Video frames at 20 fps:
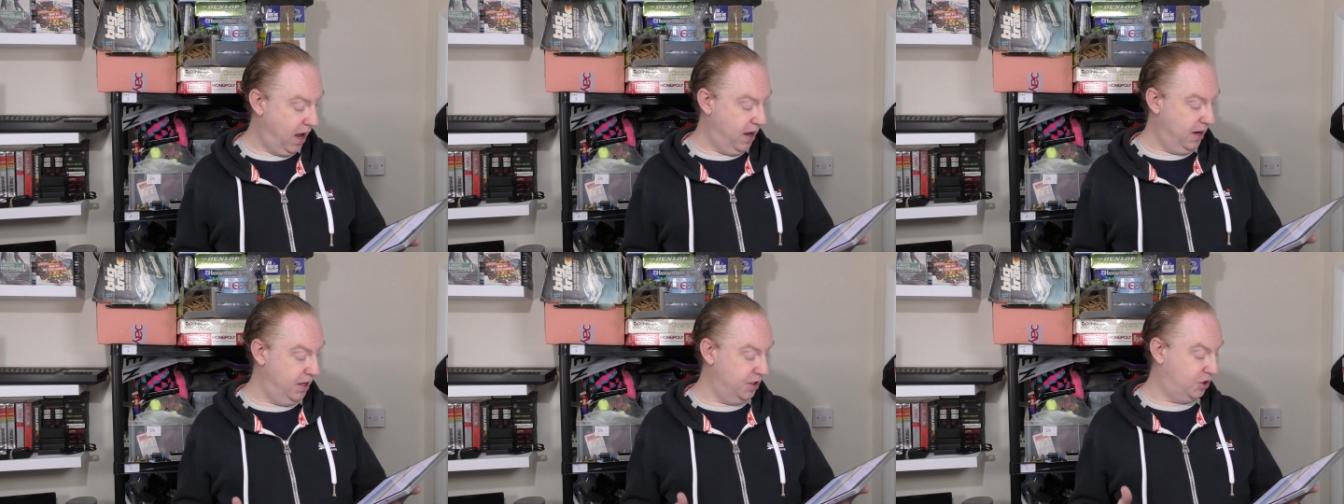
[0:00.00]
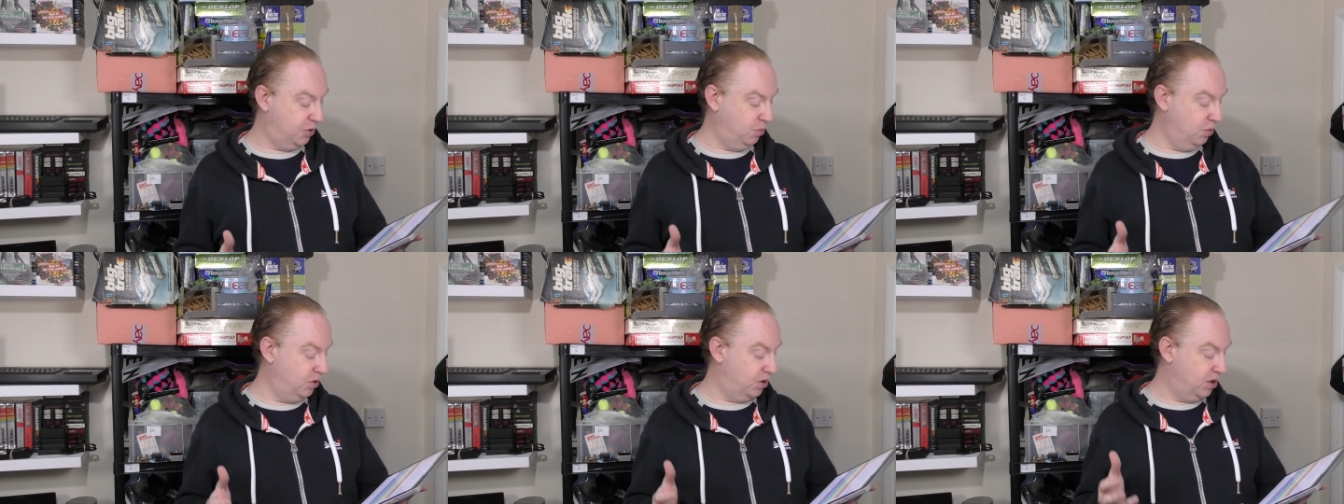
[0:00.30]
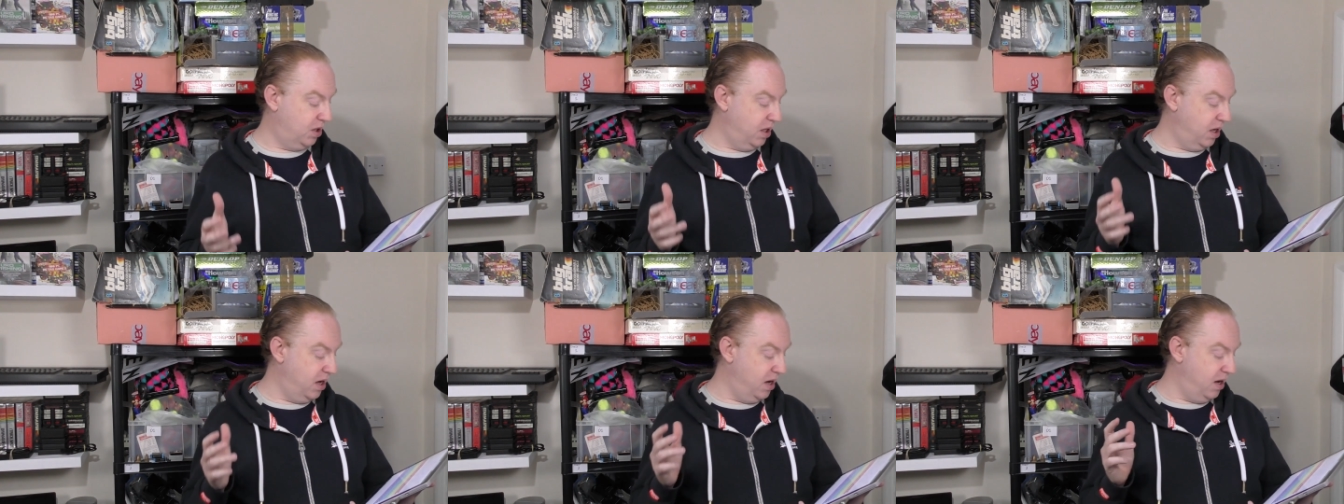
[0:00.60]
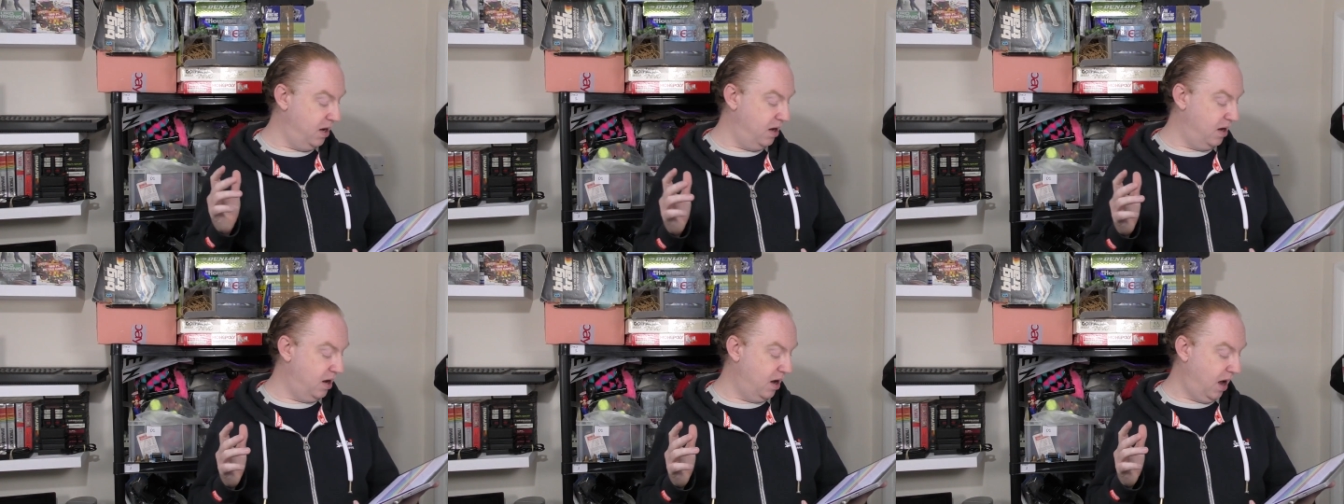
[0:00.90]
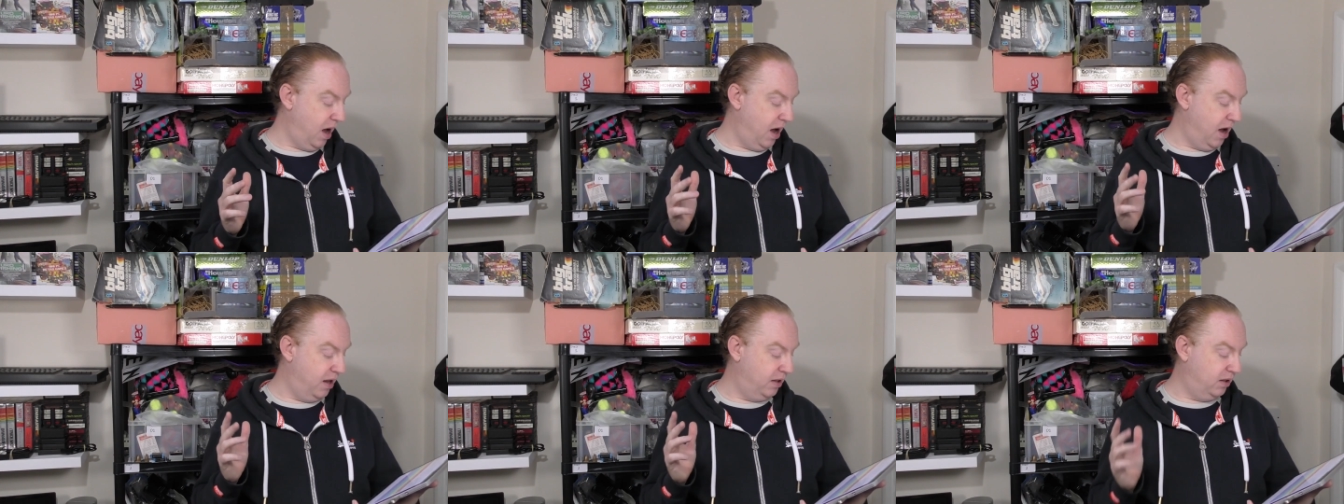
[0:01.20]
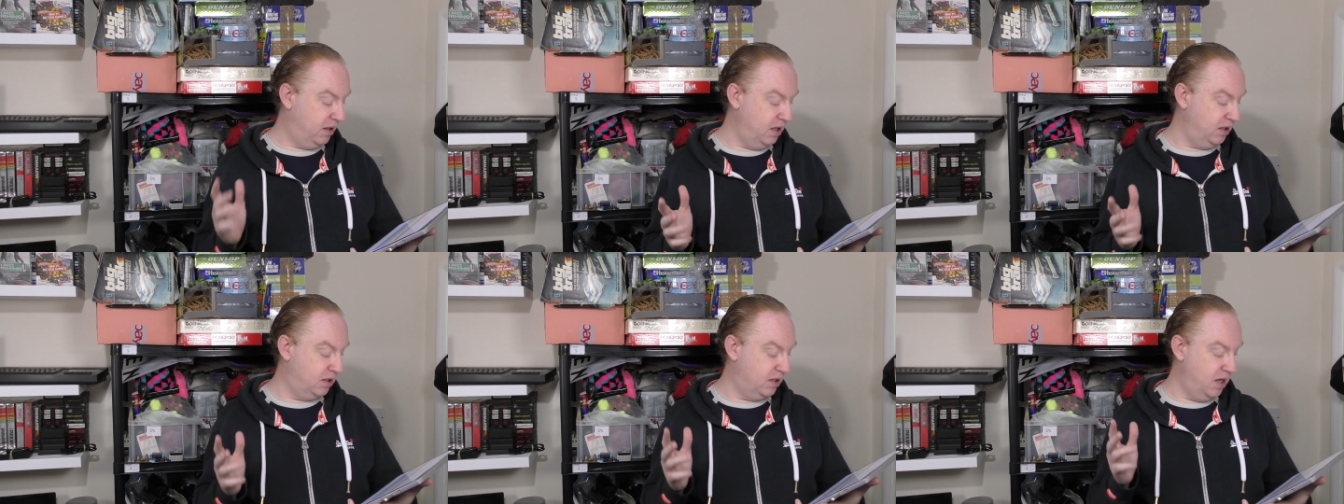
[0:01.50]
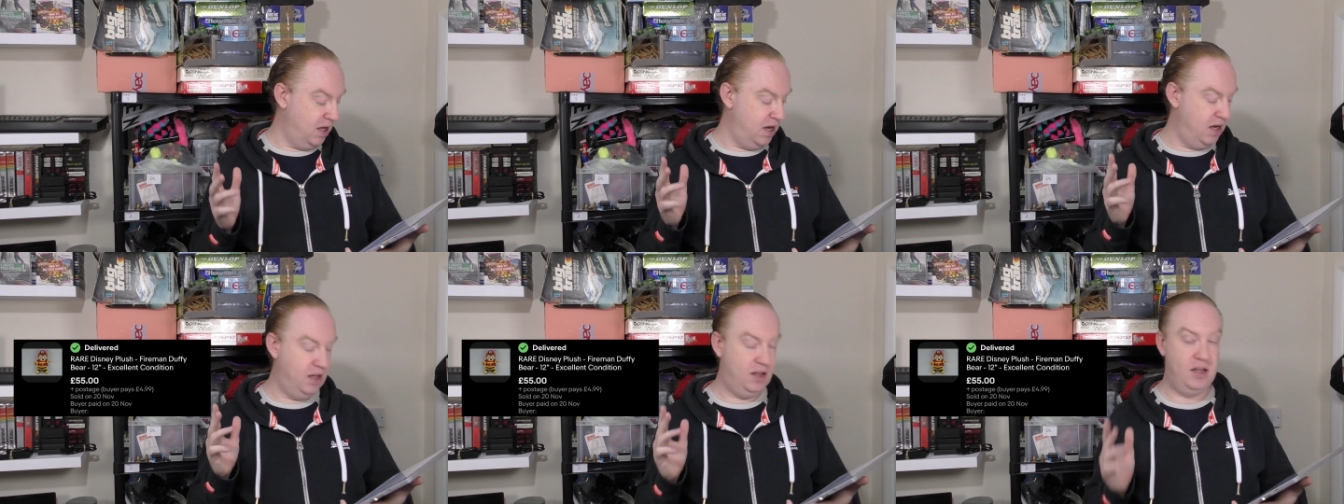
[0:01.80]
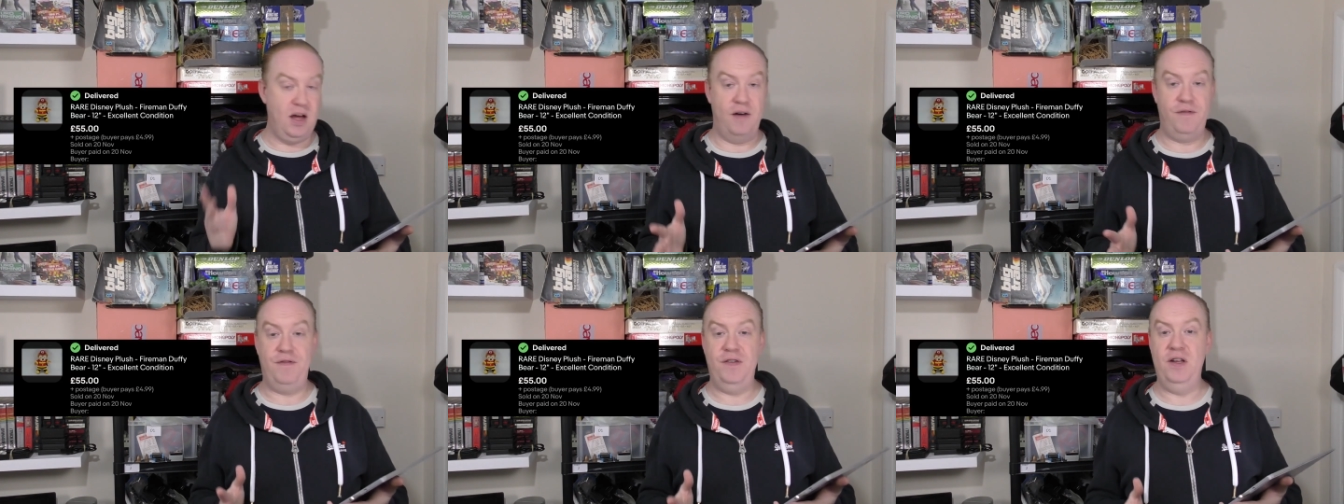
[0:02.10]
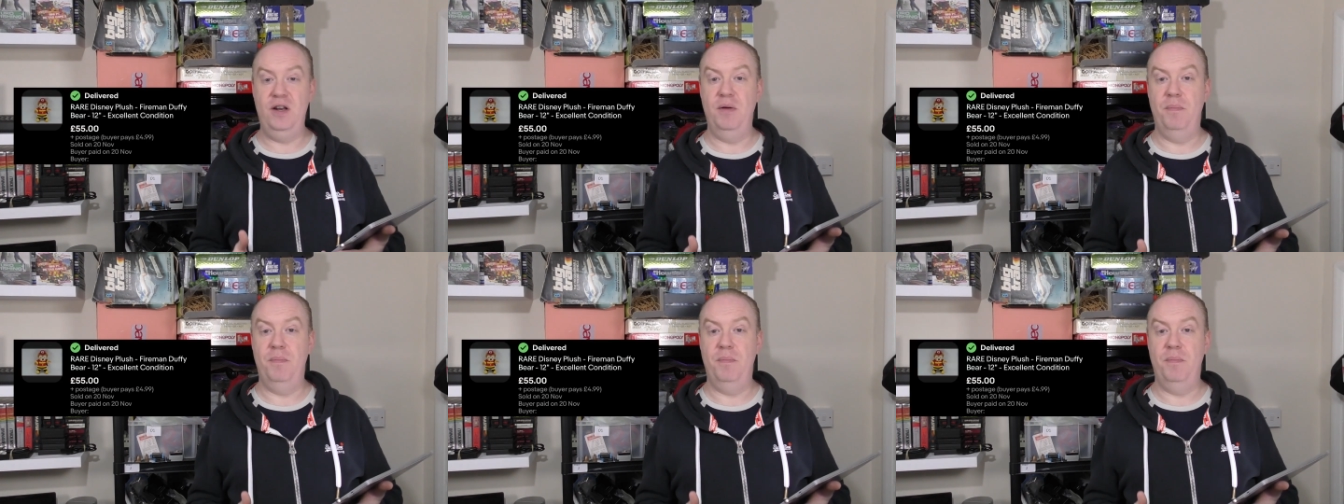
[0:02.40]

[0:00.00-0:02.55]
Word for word: This was the Disney Duffy